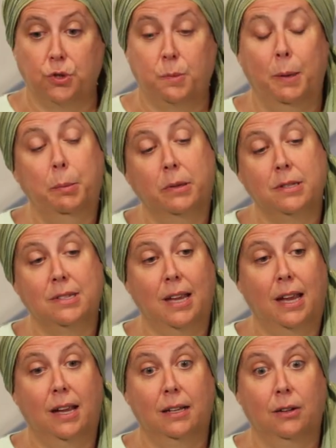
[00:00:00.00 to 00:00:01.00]
Jewish people and
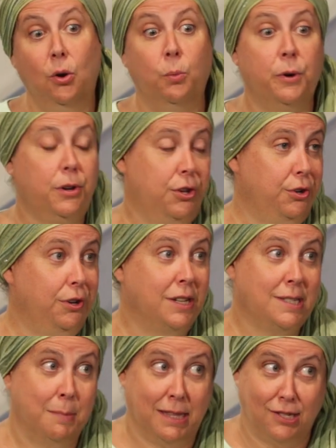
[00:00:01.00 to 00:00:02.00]
saying, oh, we're
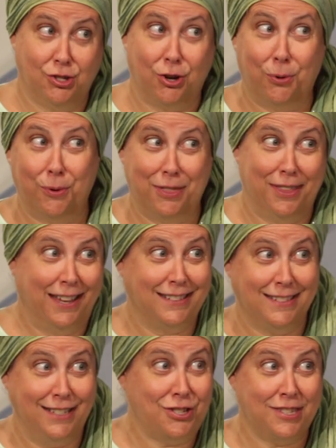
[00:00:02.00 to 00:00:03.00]
curious about this Torah thing.
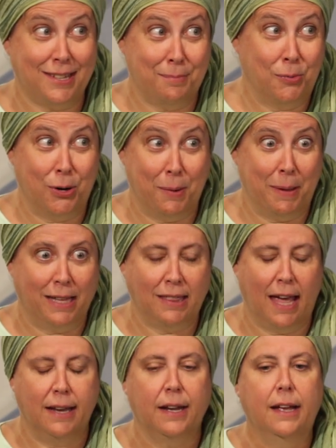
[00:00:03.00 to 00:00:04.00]
Teach us some more about
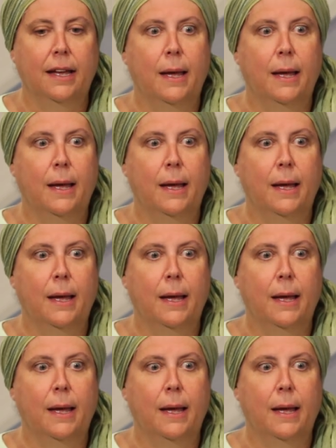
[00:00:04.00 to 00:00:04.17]
that.